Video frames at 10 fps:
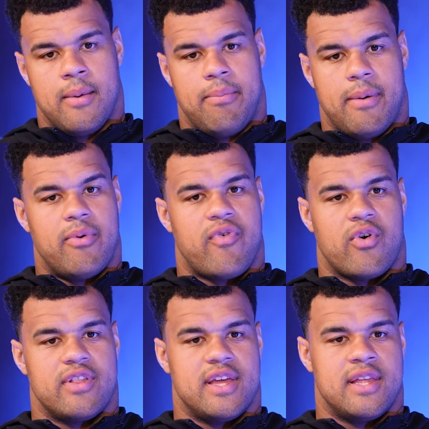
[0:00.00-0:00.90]
But
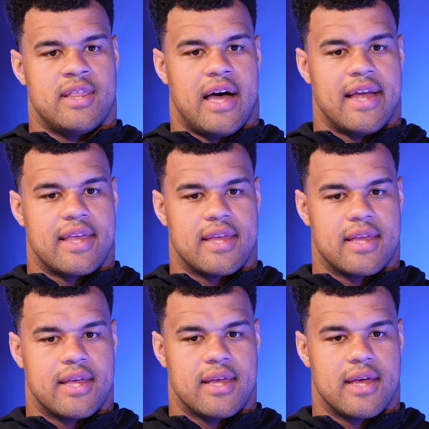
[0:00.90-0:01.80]
before then, like,
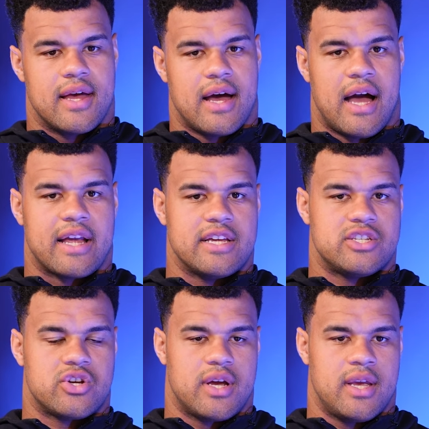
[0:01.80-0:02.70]
I could
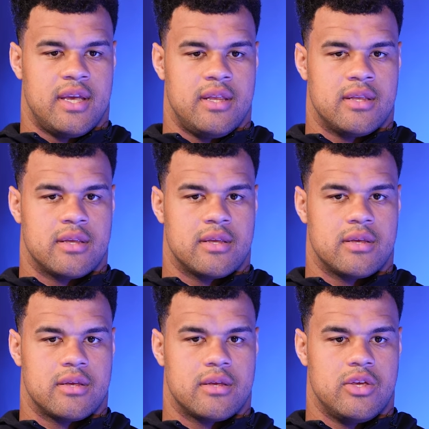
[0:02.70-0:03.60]
train,
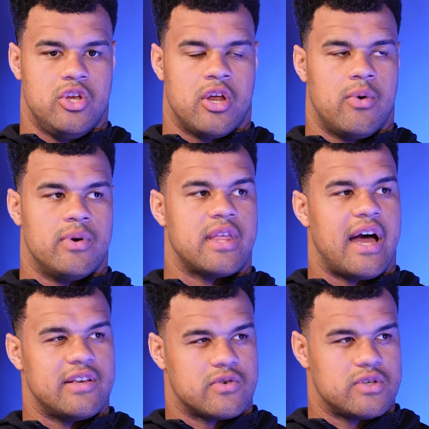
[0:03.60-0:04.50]
you know, with the
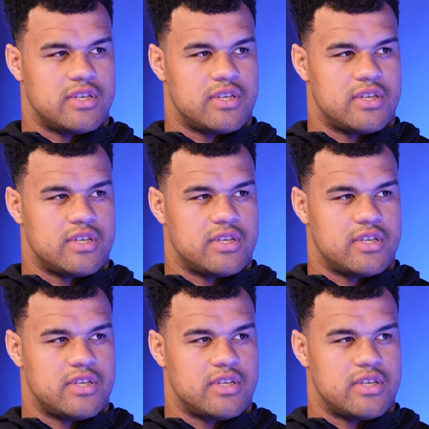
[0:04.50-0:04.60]
high school